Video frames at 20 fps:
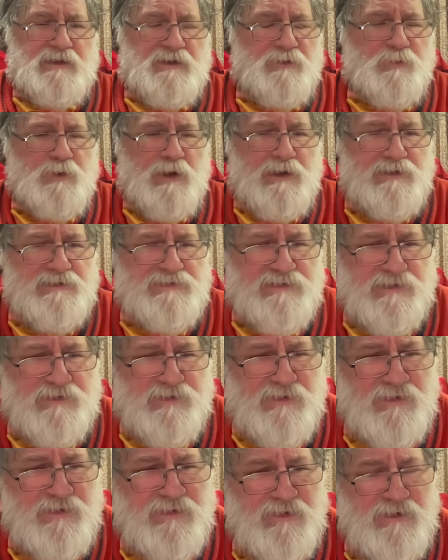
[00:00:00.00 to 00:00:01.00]

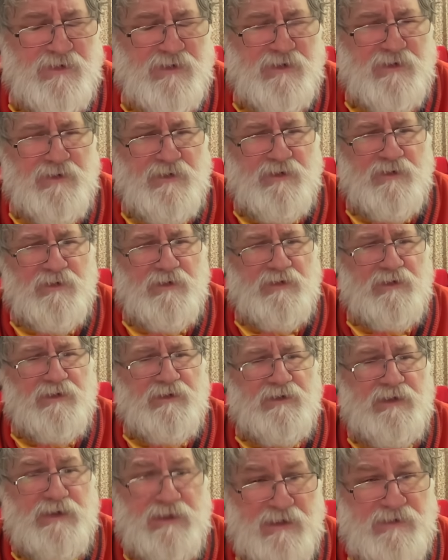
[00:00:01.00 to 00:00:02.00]
Horizon
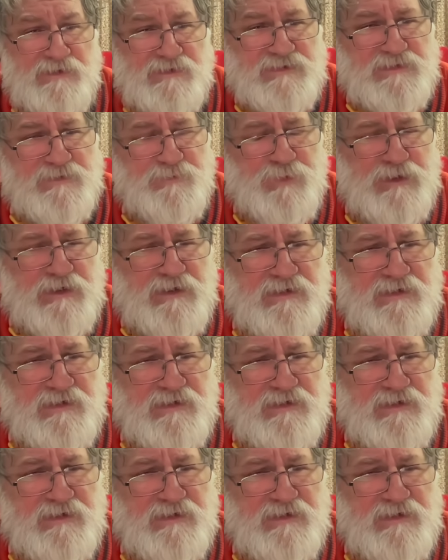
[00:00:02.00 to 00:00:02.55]
needs to be